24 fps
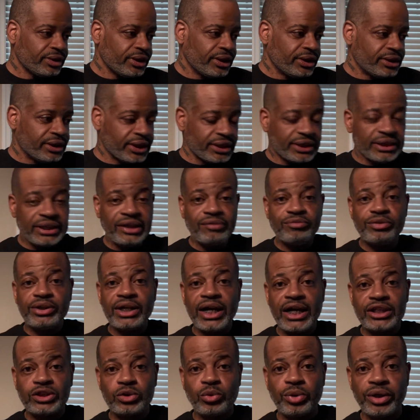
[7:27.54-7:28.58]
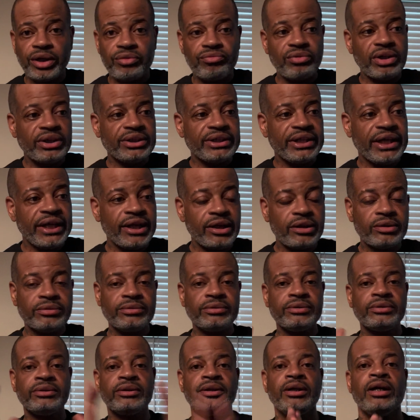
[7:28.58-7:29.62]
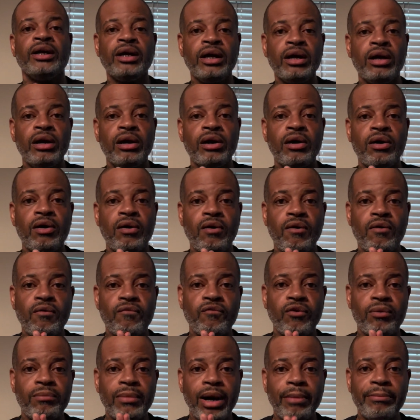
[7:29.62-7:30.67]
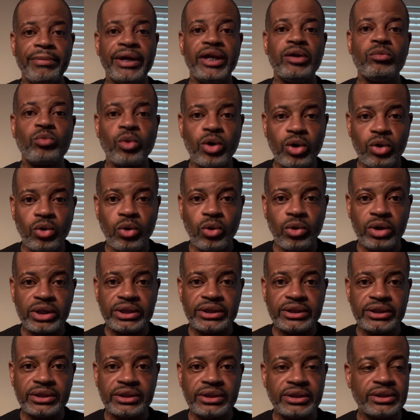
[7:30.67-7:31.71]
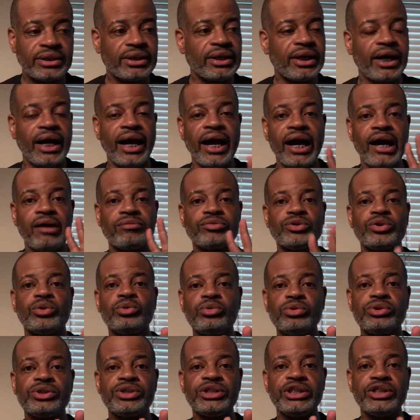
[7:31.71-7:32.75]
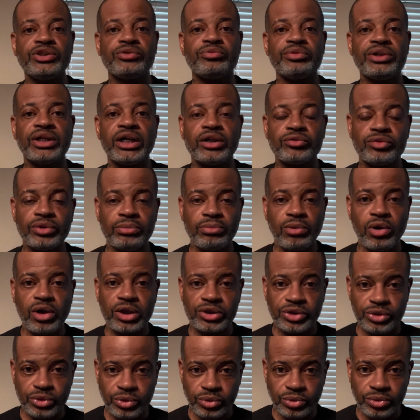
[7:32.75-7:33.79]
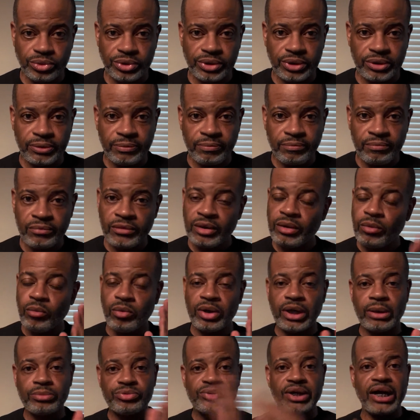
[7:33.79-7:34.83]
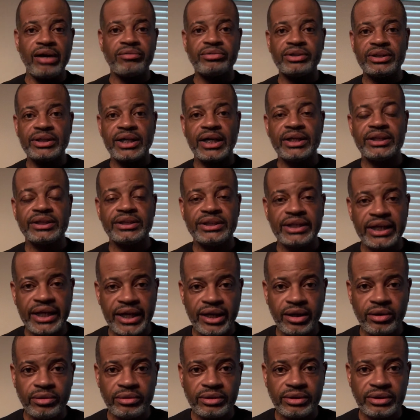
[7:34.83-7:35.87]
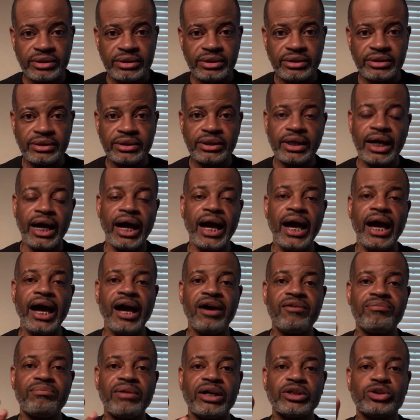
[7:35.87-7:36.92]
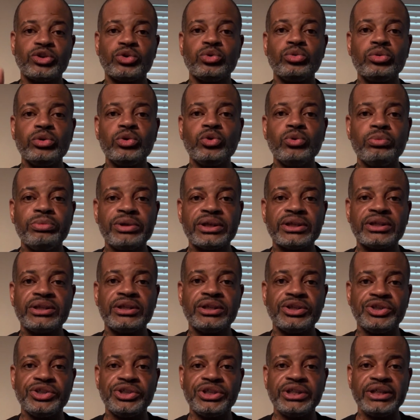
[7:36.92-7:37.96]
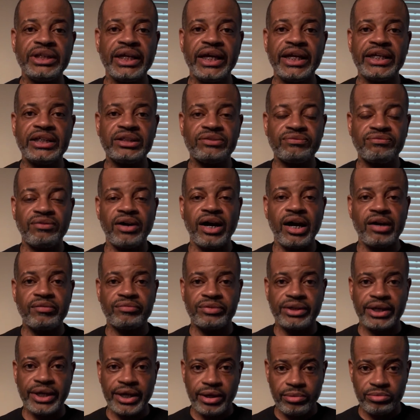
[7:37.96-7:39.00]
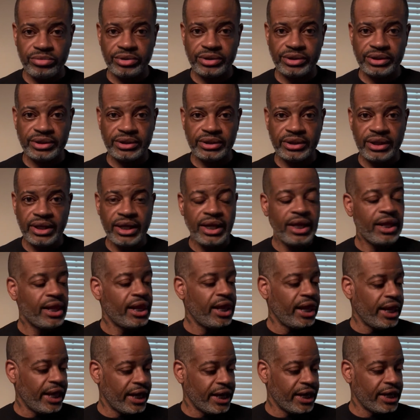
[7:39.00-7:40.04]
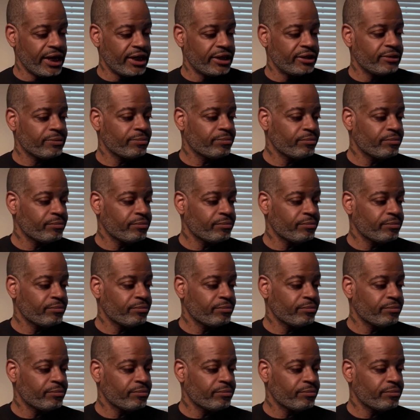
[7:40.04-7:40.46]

just to give you guys a quick rundown, for my main workhorses, I have 2 C300 Mark IIs. When I'm traveling out of town, I have my 2 Lumix GH5 cameras. And